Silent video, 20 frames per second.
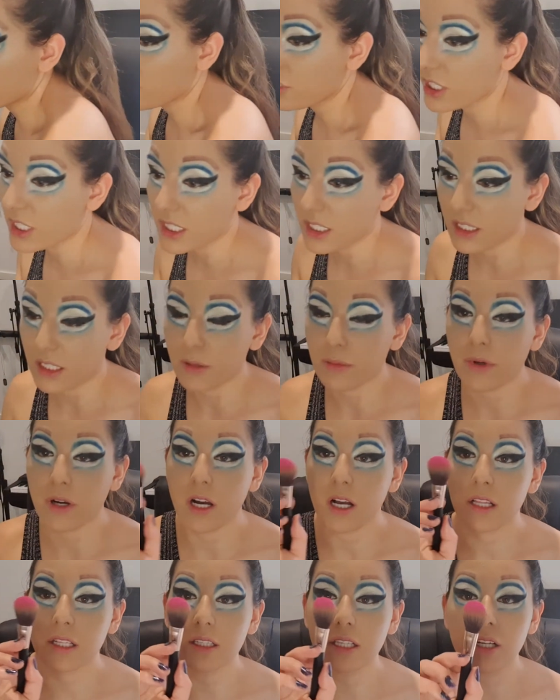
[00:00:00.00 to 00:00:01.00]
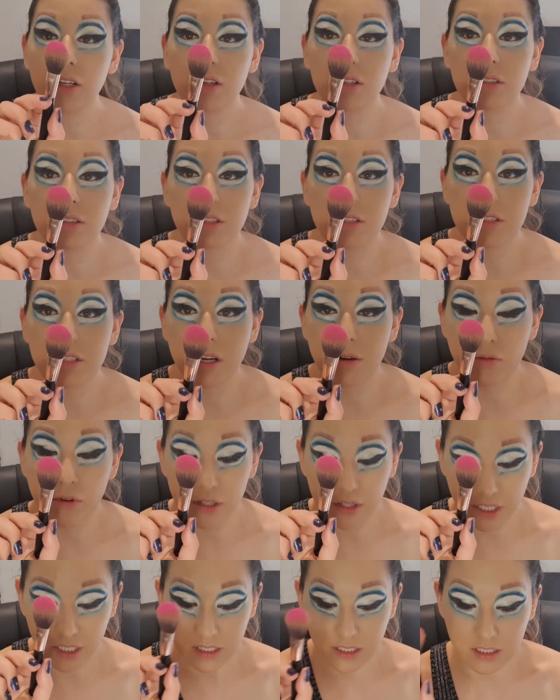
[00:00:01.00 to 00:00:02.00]
really piling that on because I
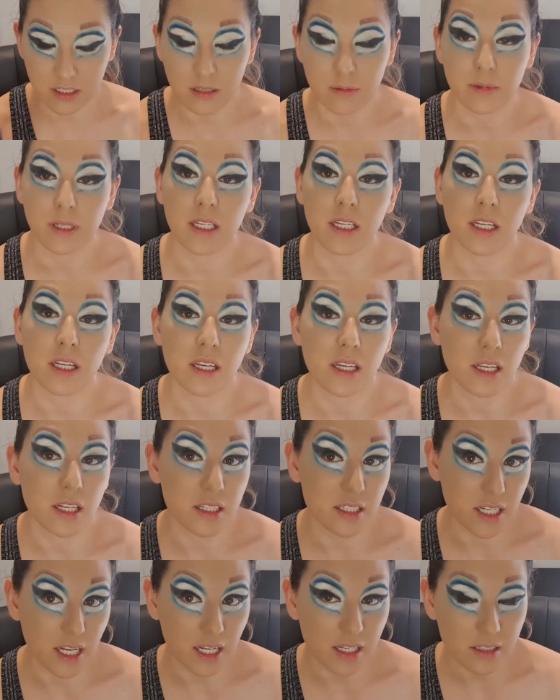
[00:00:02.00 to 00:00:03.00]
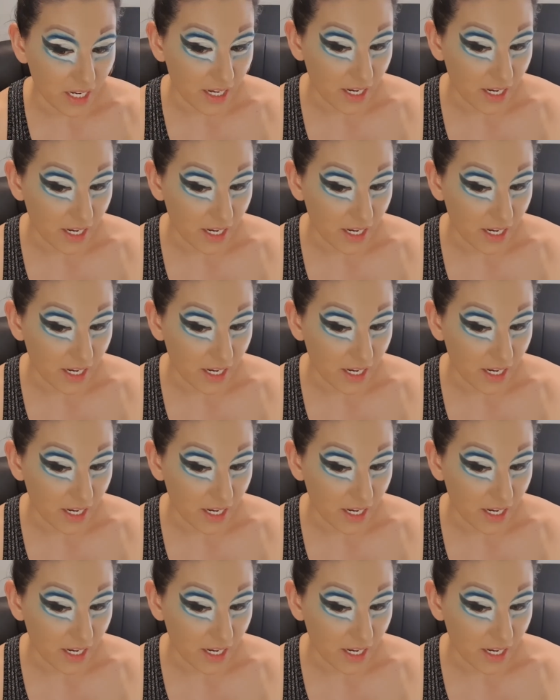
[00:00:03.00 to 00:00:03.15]
want this to be intense.